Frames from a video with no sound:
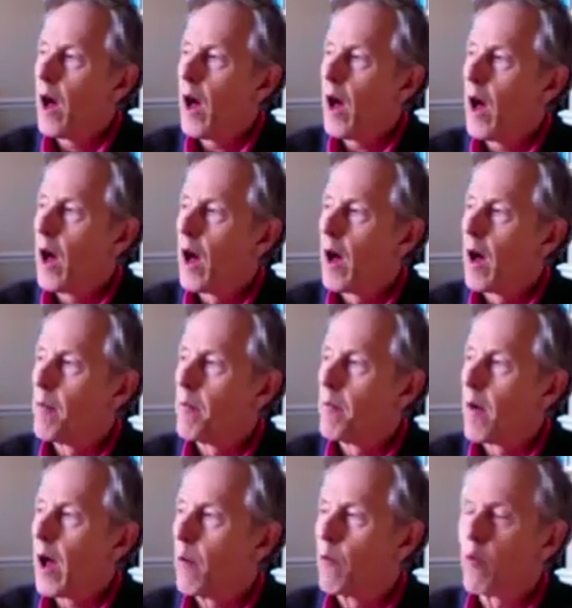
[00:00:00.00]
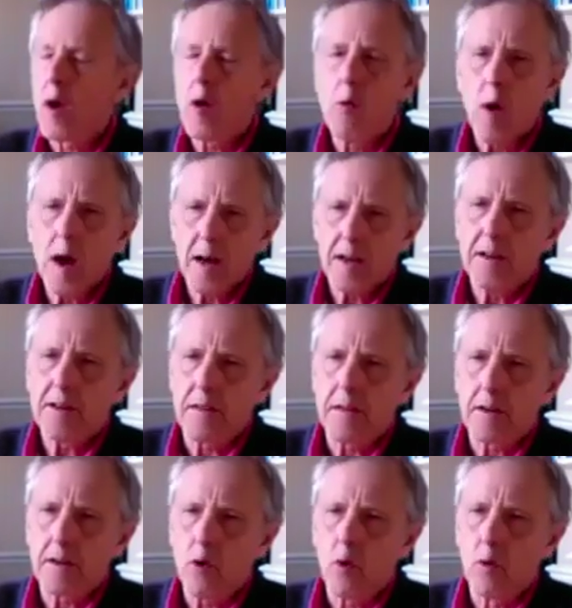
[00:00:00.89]
And we were well into
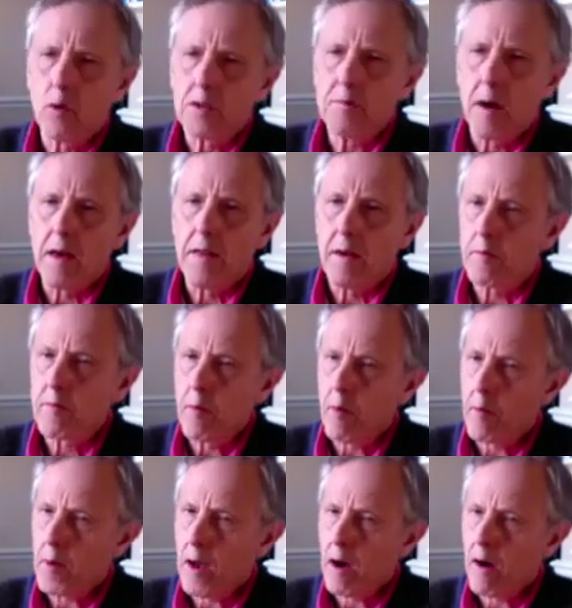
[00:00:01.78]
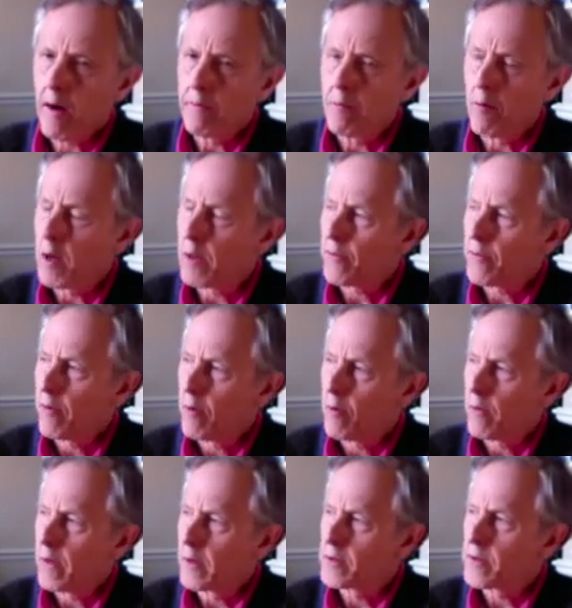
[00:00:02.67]
the course by then, probably halfway
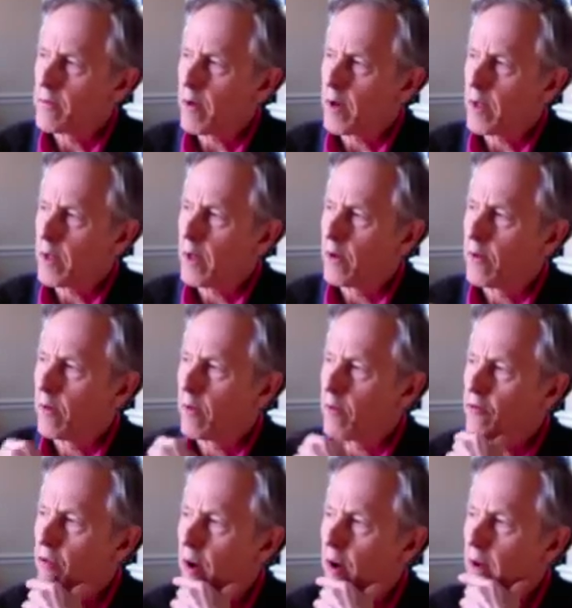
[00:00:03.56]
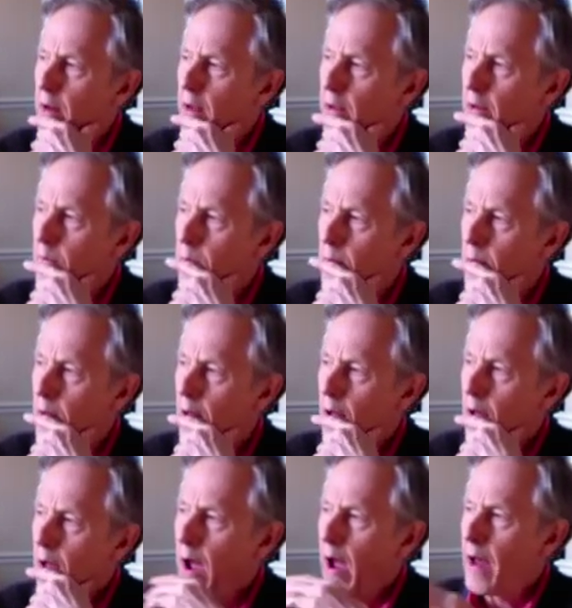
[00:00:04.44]
through this three-year training.
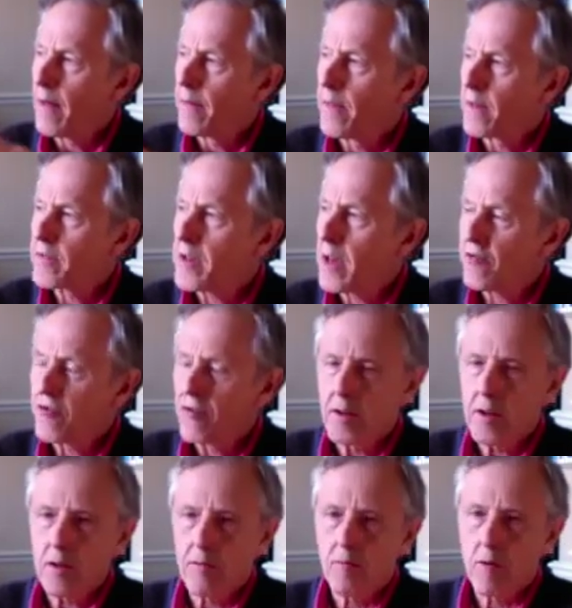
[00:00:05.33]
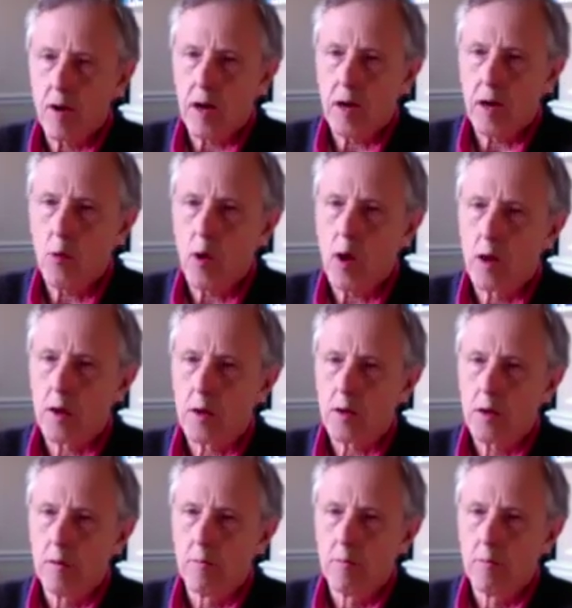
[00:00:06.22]
And the session didn't really work.